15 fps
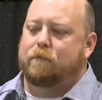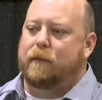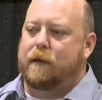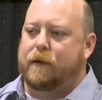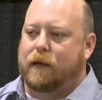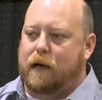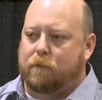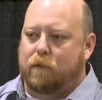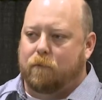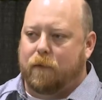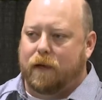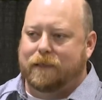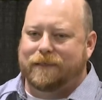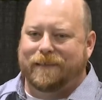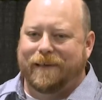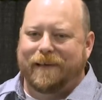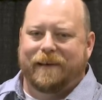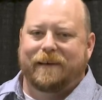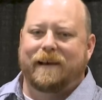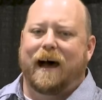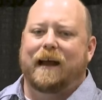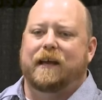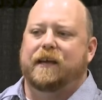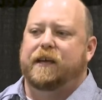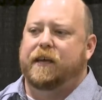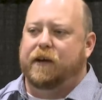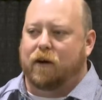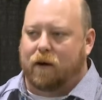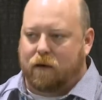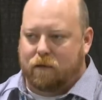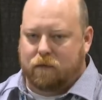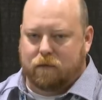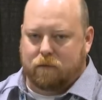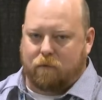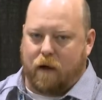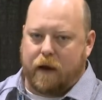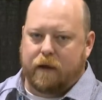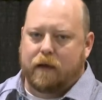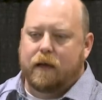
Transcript: maybe a couple months, not a year, right?